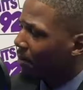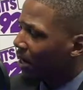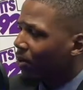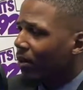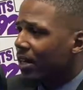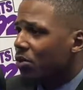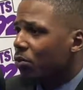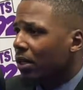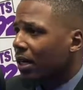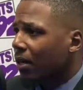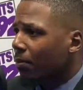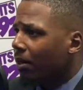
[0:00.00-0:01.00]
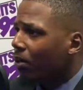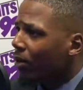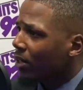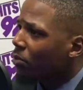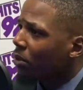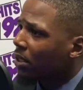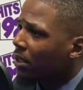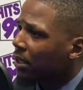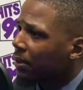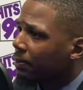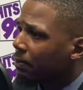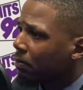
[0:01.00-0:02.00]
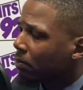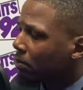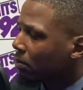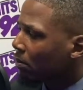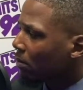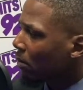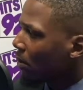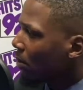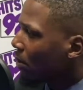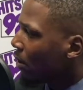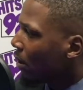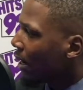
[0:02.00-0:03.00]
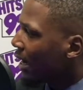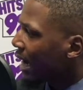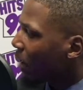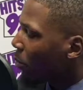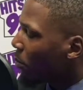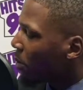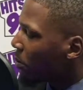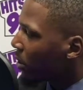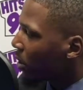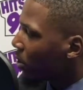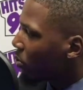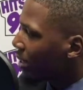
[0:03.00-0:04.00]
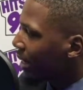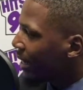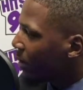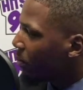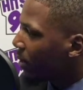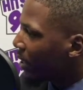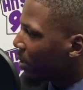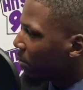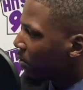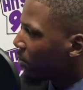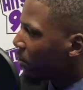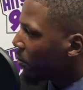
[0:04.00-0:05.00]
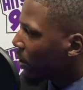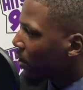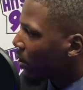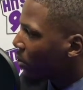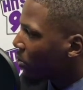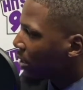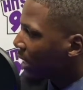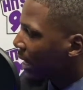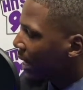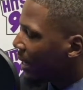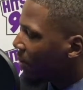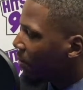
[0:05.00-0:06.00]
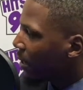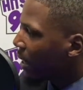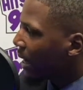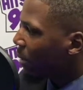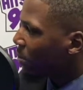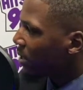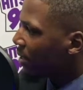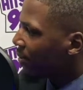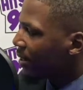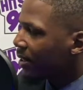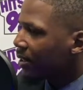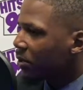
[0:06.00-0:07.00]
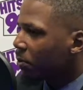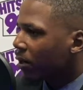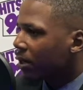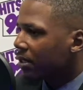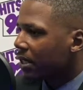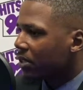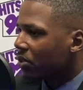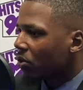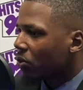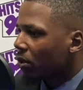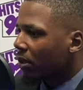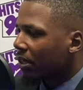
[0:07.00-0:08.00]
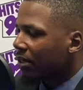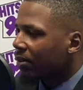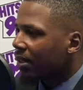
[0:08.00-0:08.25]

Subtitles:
grades were good. And I remember Coach Ed Pinkham, the football coach, came. I was living in these projects on Cleveland